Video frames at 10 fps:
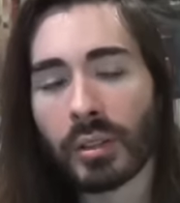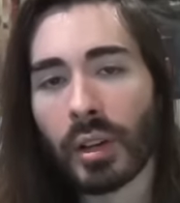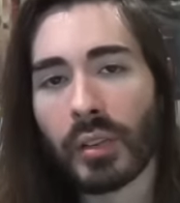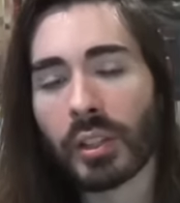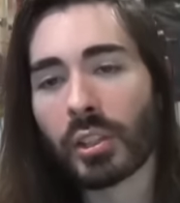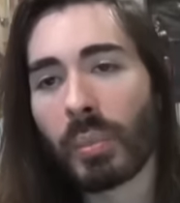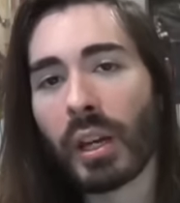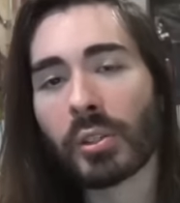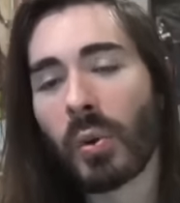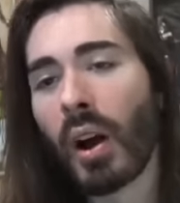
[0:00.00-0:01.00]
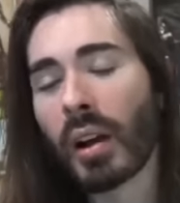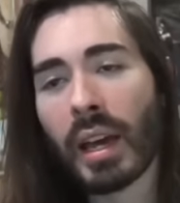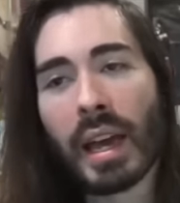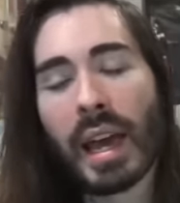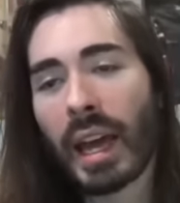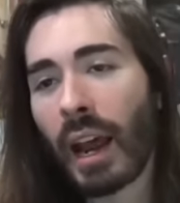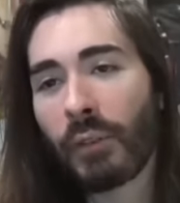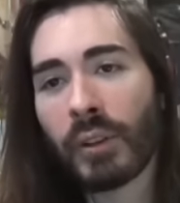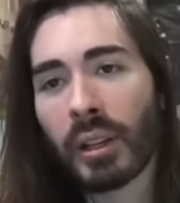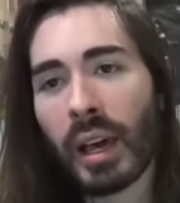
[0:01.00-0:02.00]
That's when you create something like this,
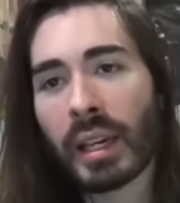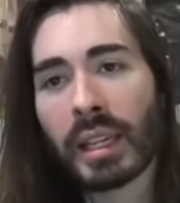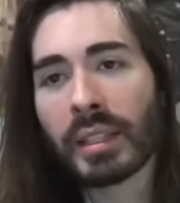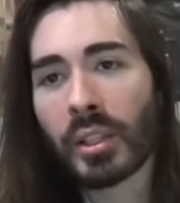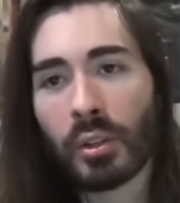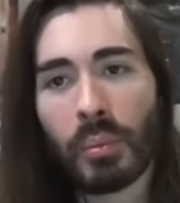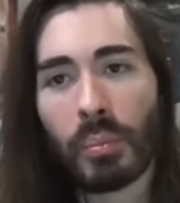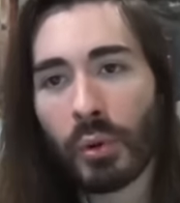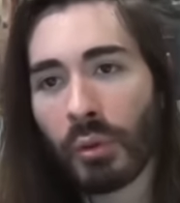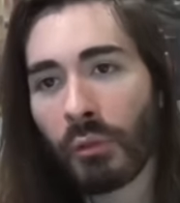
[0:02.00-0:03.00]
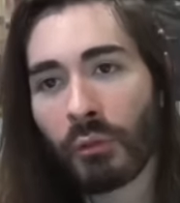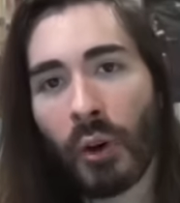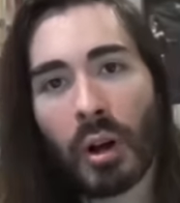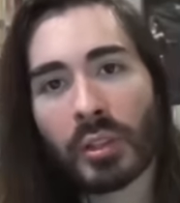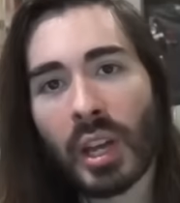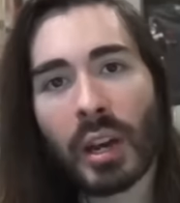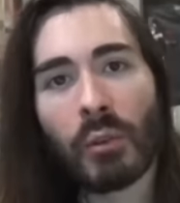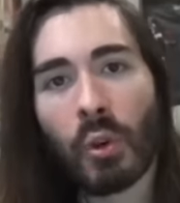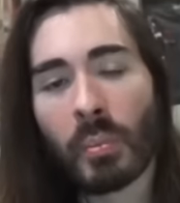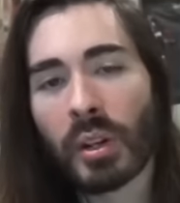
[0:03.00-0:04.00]
you put it out into the world, you have to
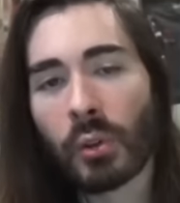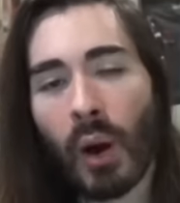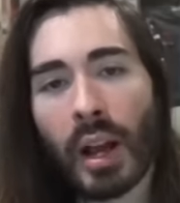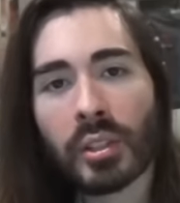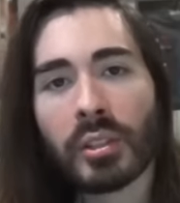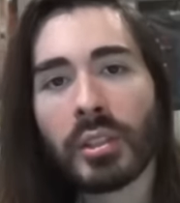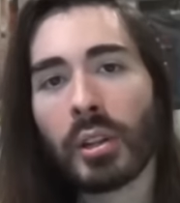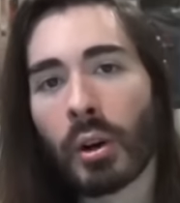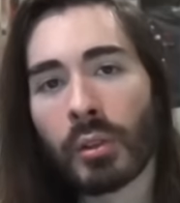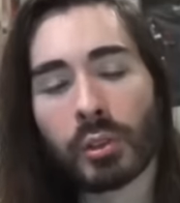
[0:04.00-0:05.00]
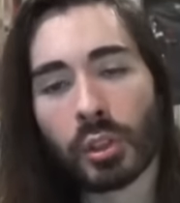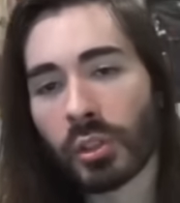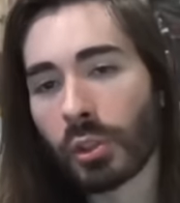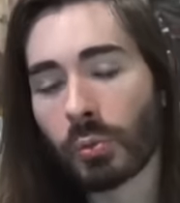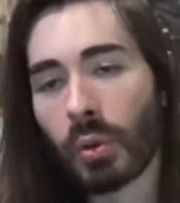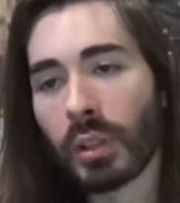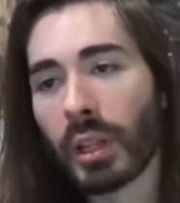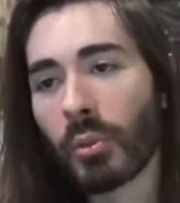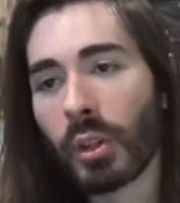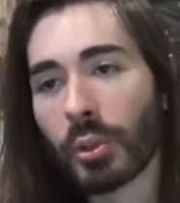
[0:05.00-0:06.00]
expect stuff like that. And I certainly did.
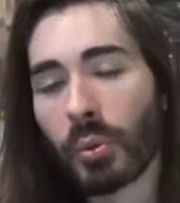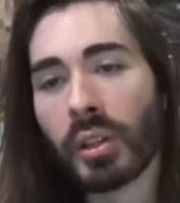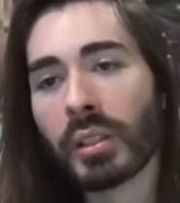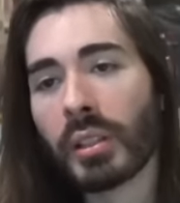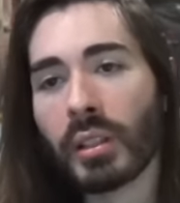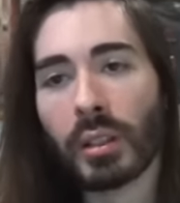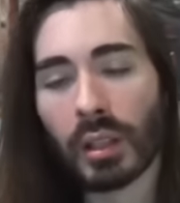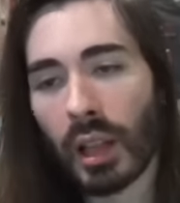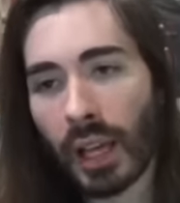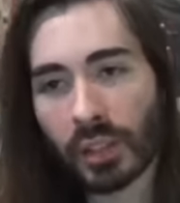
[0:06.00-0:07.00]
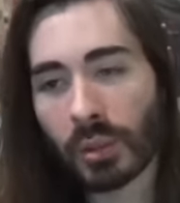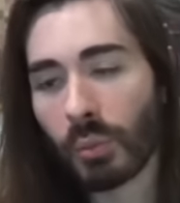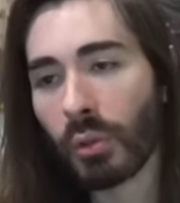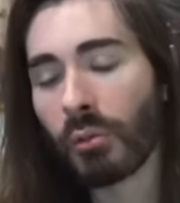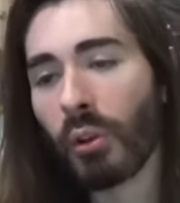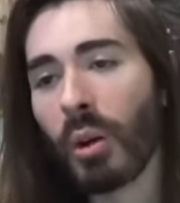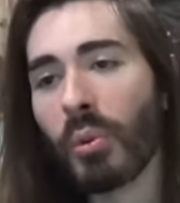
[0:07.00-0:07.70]
And I'm not bothered by any of it.